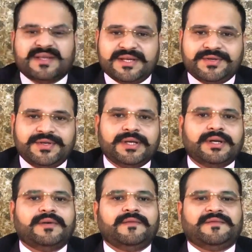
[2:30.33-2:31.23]
This
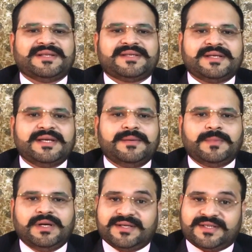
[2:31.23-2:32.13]
year will
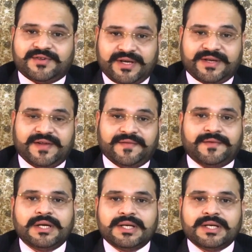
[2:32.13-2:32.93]
seem restrictive